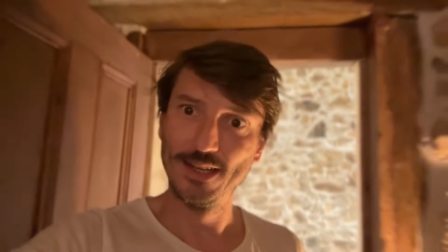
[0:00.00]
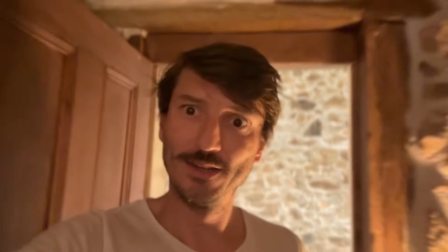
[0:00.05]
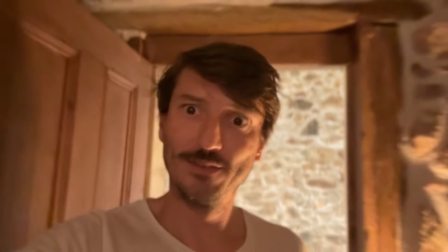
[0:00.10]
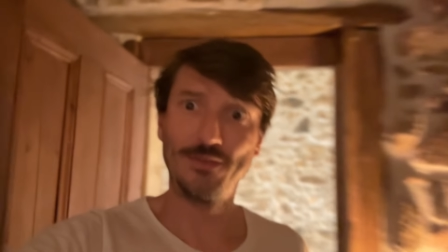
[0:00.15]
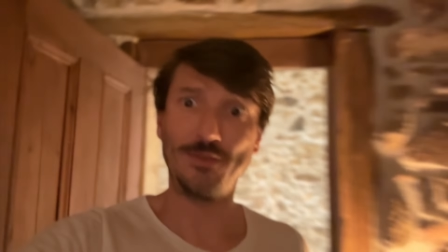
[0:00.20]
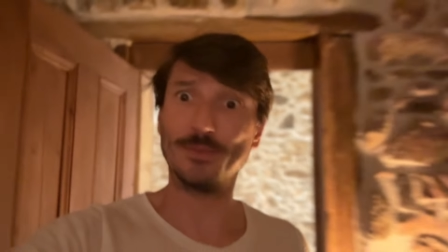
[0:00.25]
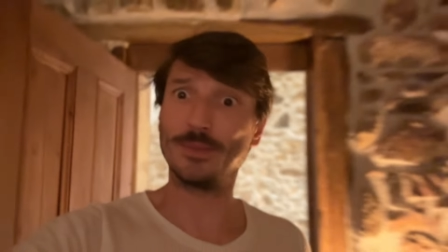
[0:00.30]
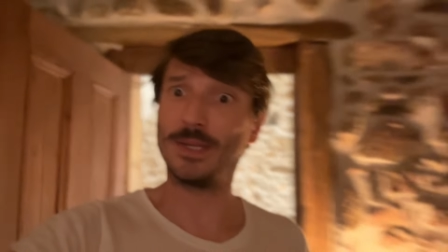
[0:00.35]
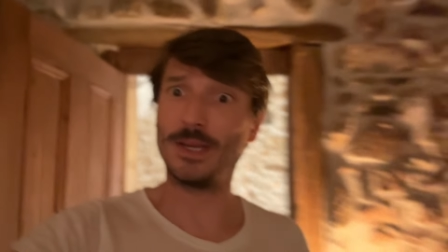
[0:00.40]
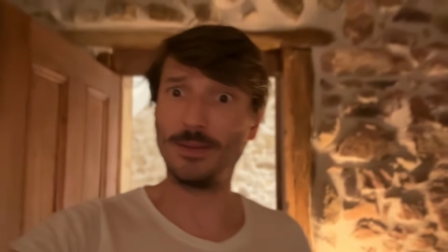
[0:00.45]

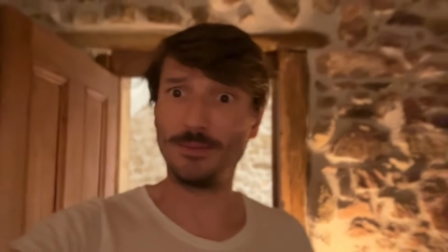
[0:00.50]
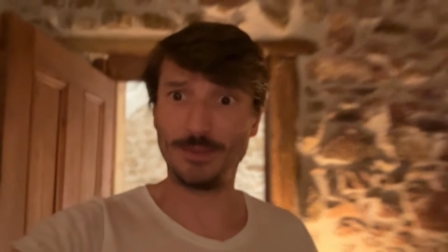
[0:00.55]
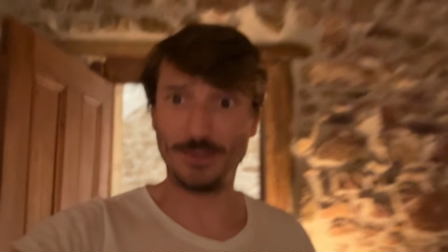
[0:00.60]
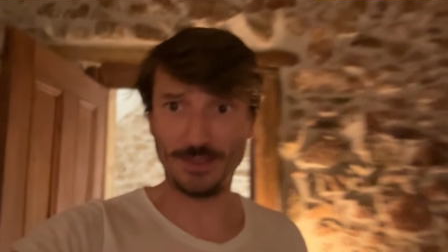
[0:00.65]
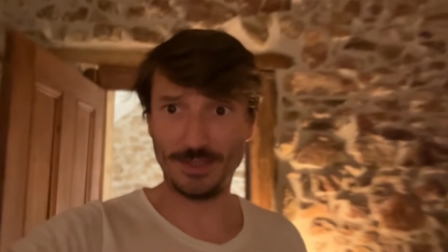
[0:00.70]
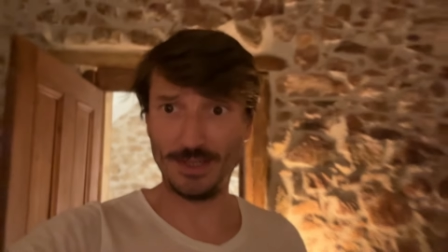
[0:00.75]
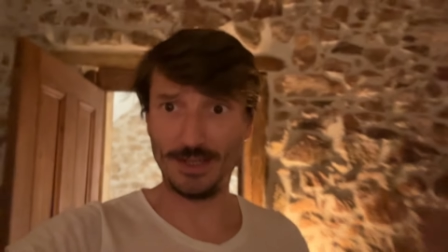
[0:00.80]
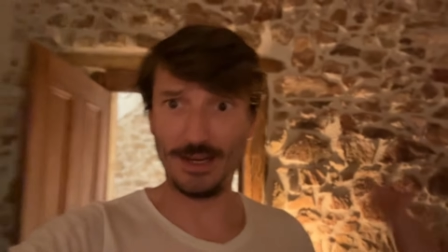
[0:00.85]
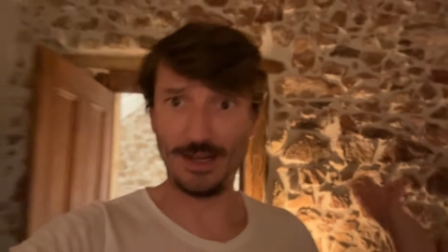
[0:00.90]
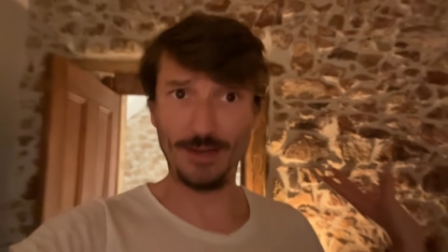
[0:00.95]
from time to
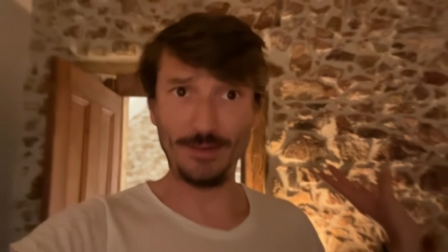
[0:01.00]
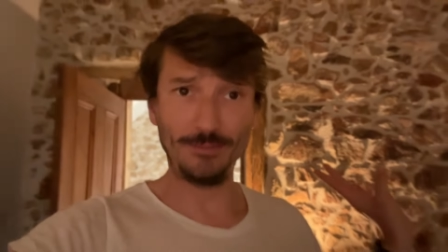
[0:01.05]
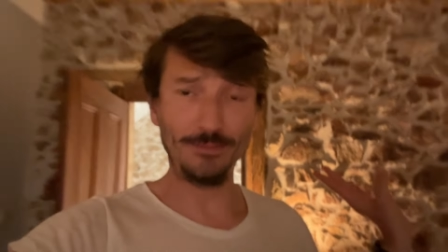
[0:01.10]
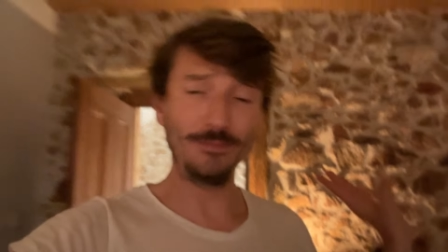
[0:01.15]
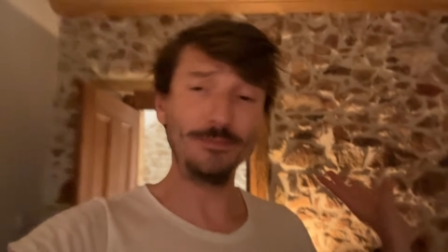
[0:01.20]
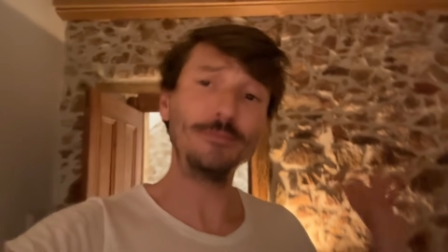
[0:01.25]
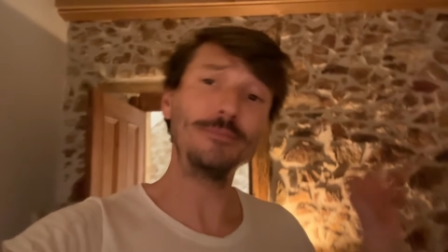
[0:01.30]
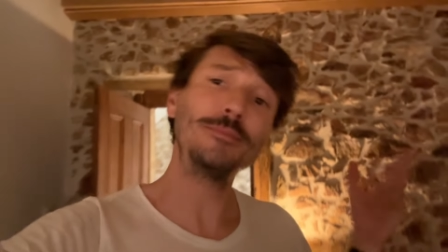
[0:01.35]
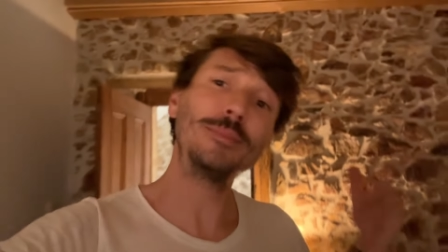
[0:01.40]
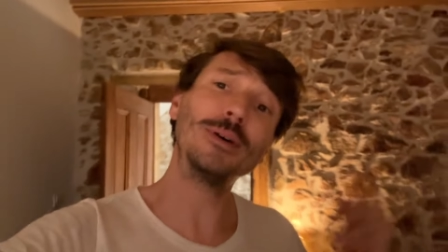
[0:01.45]

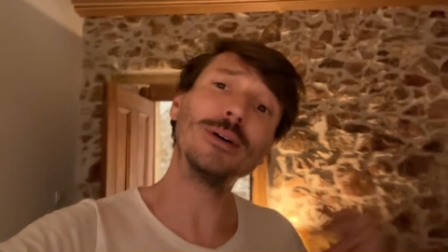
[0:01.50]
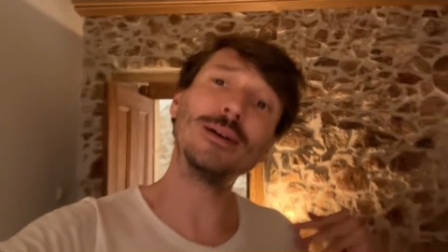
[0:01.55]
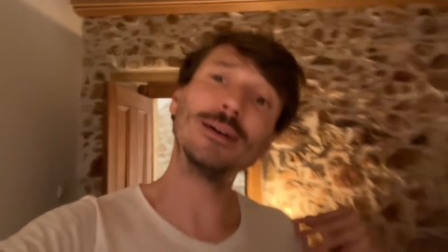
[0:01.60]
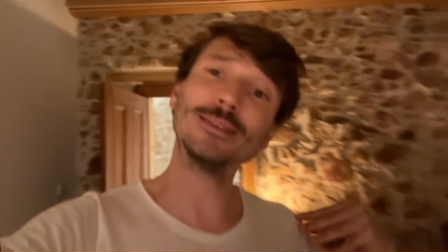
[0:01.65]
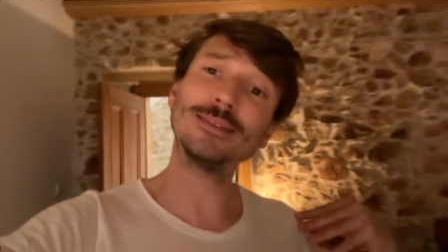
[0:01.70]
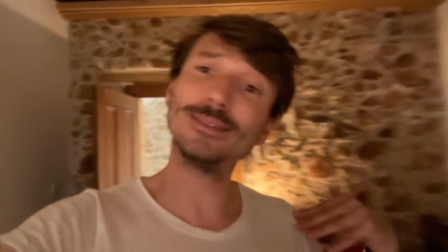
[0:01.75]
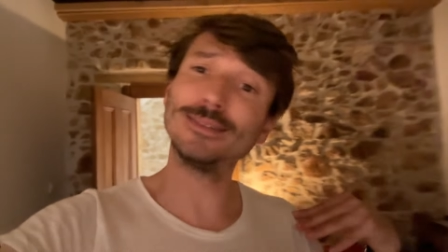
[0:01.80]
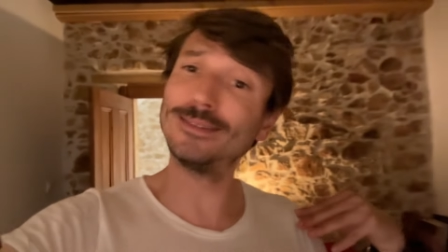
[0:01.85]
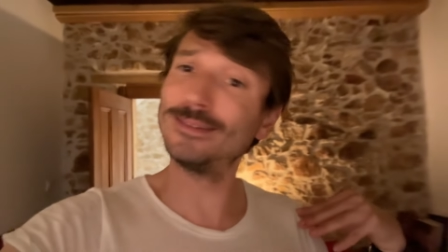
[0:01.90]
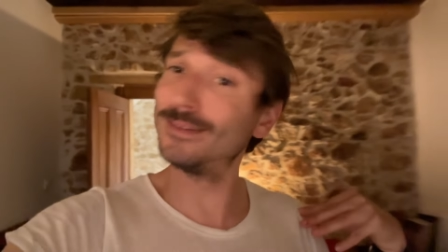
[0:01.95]
time,
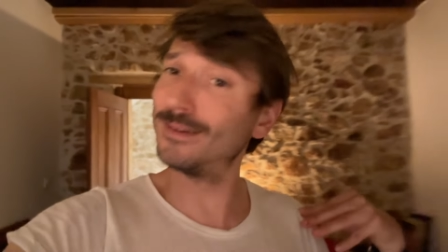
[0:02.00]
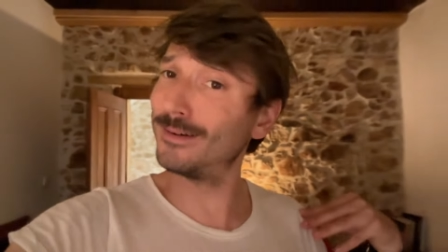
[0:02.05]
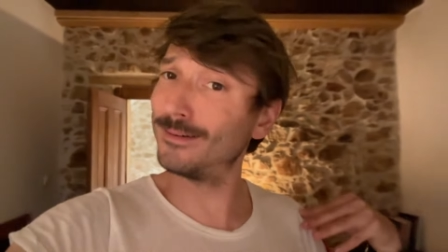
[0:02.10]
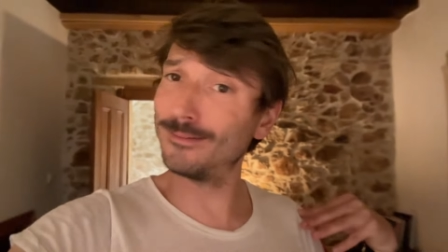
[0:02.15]
but you know